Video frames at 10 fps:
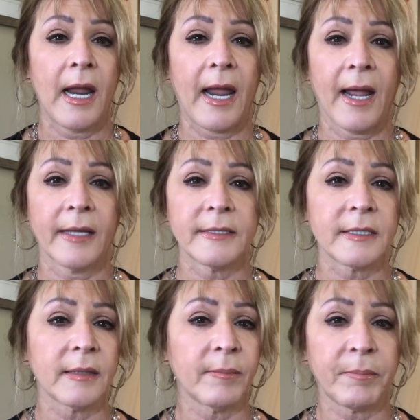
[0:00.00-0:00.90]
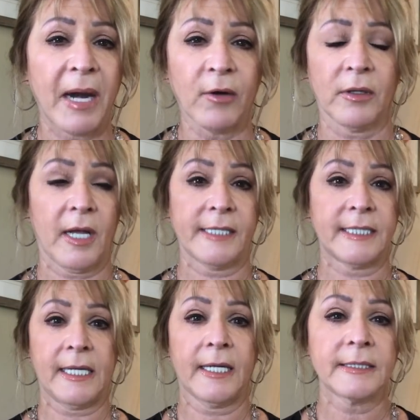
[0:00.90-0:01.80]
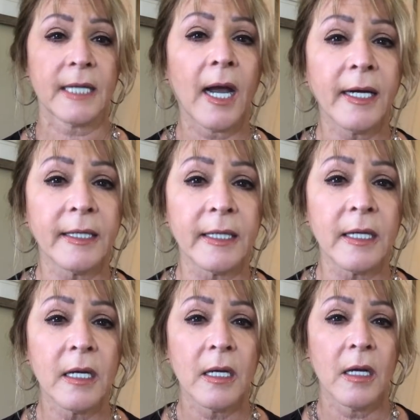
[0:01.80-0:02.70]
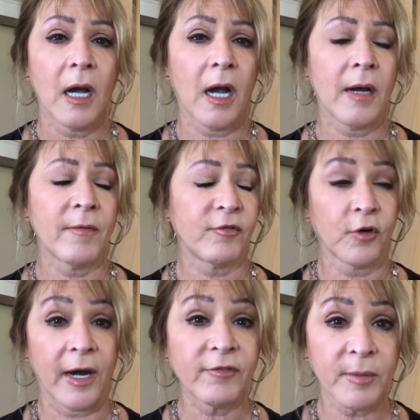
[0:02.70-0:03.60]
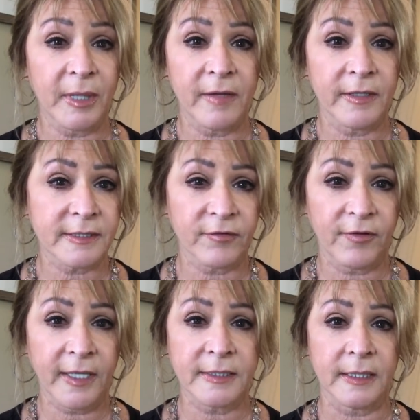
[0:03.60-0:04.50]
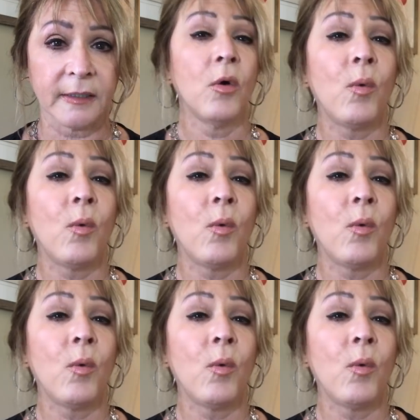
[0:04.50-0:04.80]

and paralyzing anxiety uh, for everybody that's affected.